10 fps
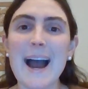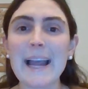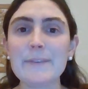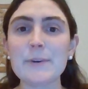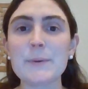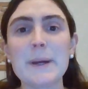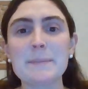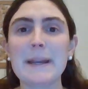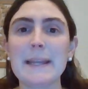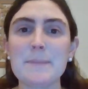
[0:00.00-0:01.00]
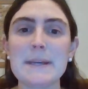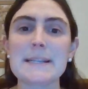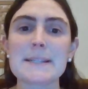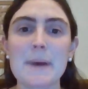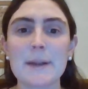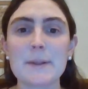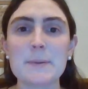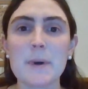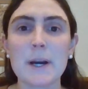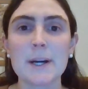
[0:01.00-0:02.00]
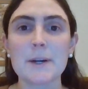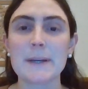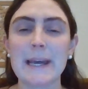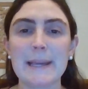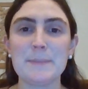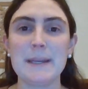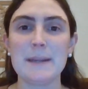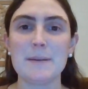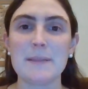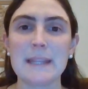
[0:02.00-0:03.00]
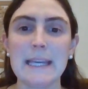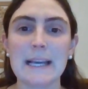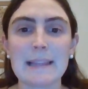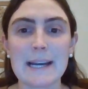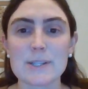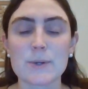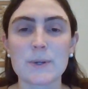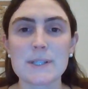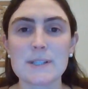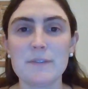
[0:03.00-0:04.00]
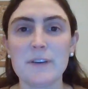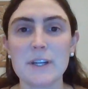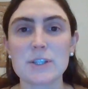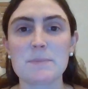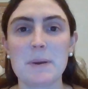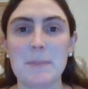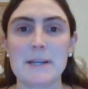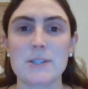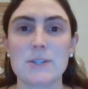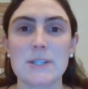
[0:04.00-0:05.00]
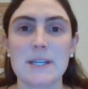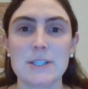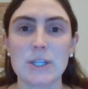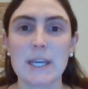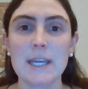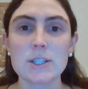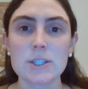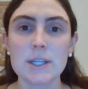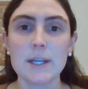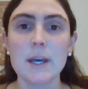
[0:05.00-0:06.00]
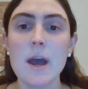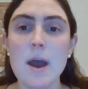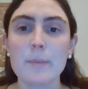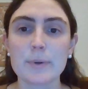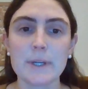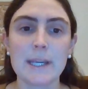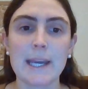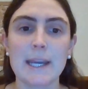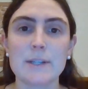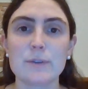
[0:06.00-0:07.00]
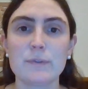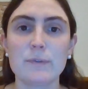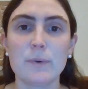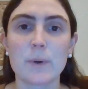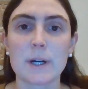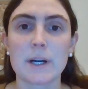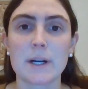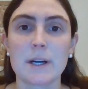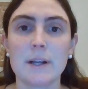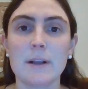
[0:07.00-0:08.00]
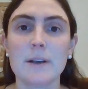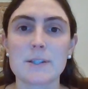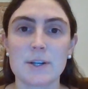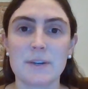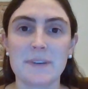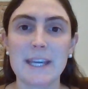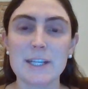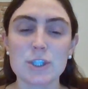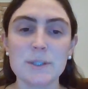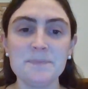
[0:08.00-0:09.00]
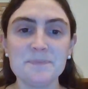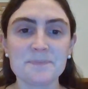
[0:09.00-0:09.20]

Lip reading: Hi everyone, my name is Madeline Morrow and I'm in the last course to finish my Master's in Education, Pre-K to 4 certification.